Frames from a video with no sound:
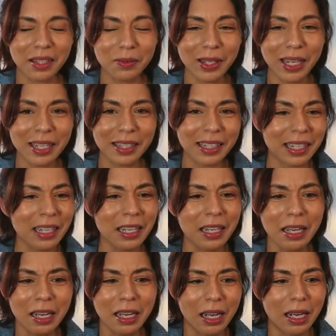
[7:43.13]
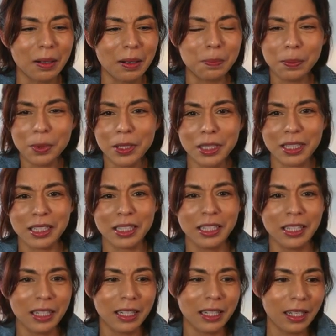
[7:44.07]
We had like a book,
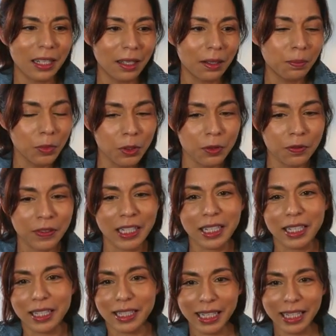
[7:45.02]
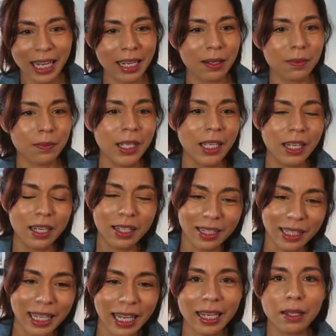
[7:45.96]
a movie, a game, a
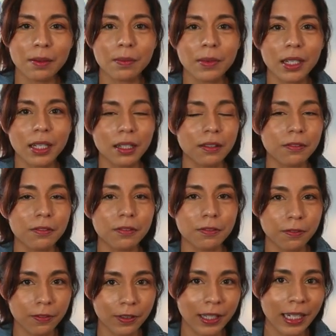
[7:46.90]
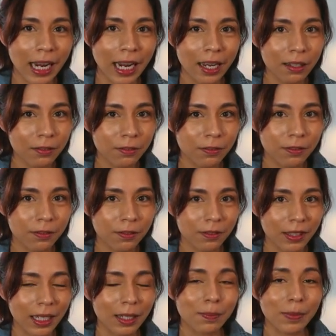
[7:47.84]
game of FNAF,
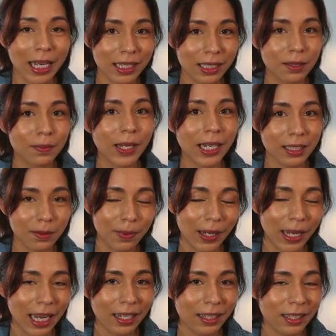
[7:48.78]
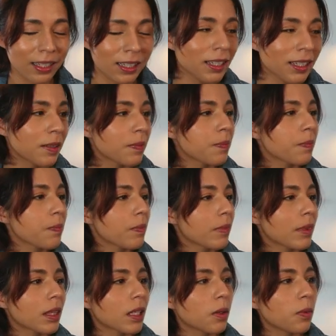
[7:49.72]
like back to back to back.
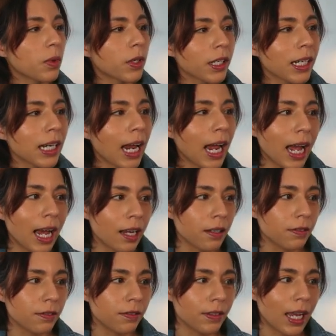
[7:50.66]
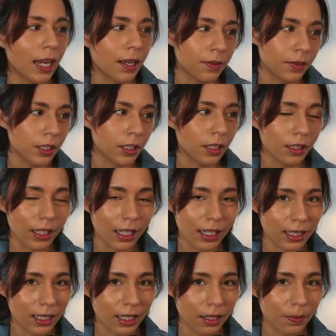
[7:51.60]
We're going to have Avatar
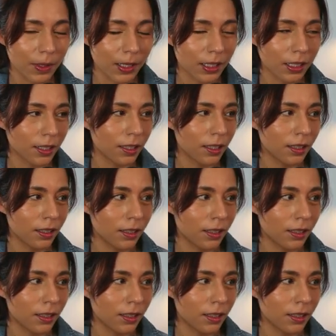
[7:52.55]
Last Airbender.